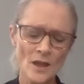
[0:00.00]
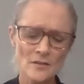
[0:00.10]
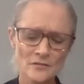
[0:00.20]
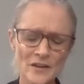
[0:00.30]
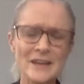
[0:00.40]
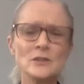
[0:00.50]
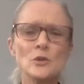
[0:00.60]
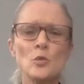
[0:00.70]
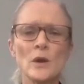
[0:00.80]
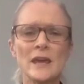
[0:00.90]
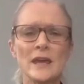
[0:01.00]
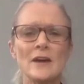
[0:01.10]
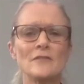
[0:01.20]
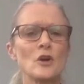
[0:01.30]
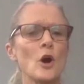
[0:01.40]
find a way
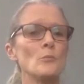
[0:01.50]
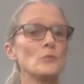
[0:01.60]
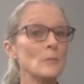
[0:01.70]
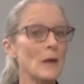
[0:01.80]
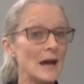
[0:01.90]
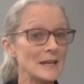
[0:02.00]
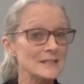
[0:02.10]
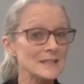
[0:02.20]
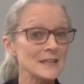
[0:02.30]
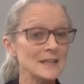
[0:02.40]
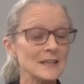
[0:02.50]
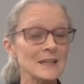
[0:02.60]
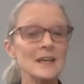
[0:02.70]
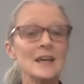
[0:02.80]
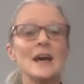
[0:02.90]
of compromising,
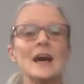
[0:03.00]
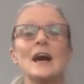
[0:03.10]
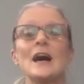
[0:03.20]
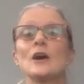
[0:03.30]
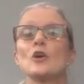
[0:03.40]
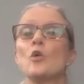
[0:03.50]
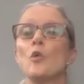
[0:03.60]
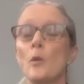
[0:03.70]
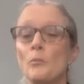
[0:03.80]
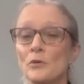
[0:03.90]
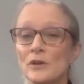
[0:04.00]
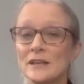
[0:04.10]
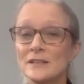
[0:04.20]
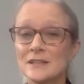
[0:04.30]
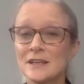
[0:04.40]
uh,
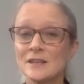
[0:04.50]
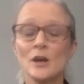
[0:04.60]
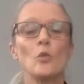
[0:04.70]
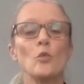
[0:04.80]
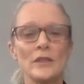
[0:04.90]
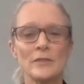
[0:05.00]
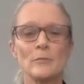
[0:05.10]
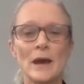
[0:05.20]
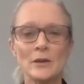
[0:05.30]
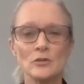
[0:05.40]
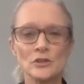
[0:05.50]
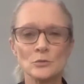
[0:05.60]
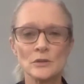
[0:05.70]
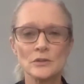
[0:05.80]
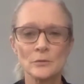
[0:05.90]
cooperating with my, other,
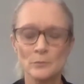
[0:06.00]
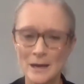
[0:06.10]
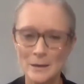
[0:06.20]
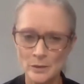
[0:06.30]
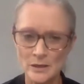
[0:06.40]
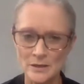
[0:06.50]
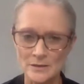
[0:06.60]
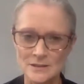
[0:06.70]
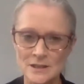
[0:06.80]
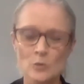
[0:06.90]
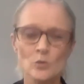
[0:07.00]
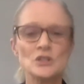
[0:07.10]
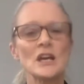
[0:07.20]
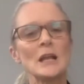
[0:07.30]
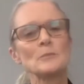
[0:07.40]
with my peers,
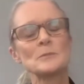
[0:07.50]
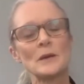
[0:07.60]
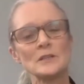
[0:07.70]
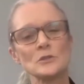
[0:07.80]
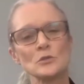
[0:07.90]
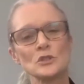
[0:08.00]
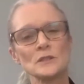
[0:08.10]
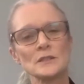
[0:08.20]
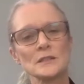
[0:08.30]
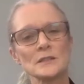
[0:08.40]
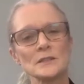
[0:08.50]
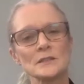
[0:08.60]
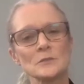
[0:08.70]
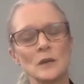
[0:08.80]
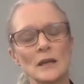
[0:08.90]
which helps my social skills
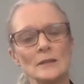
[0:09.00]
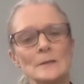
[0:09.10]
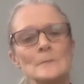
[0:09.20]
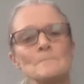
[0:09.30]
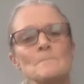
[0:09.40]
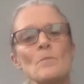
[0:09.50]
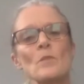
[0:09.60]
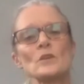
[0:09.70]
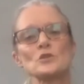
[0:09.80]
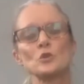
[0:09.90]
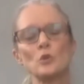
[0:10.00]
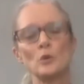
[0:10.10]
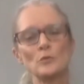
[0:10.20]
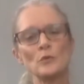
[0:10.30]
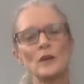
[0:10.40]
as well.
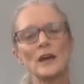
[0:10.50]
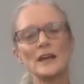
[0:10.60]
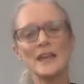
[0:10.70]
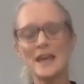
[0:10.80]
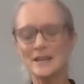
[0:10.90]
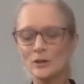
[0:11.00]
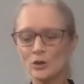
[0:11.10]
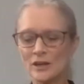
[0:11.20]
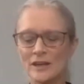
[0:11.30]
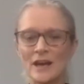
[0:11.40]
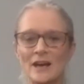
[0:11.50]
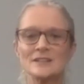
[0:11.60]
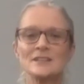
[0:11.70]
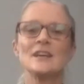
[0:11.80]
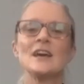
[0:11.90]
So again, looking at
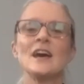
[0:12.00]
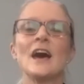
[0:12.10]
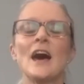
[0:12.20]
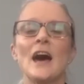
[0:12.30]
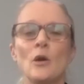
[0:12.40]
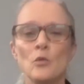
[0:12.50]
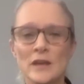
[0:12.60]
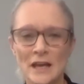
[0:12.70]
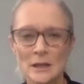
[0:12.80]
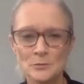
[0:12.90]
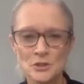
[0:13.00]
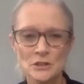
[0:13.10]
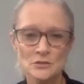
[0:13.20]
how we help children